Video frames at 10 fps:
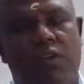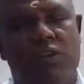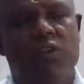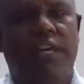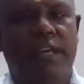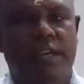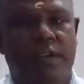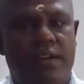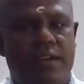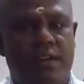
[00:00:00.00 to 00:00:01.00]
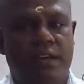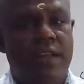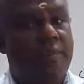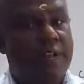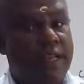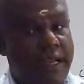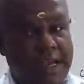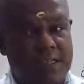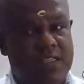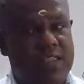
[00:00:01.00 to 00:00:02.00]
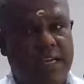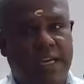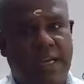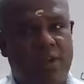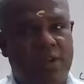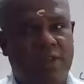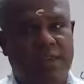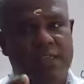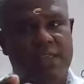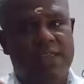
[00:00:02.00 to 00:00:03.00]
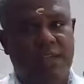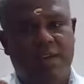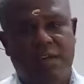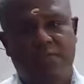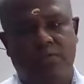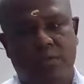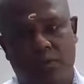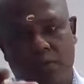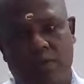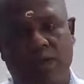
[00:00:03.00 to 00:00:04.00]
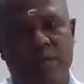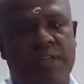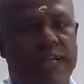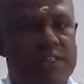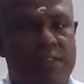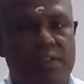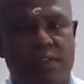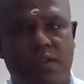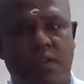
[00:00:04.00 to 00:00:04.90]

So study it, tell me the answers I have given as assignments for you, tell me the answers.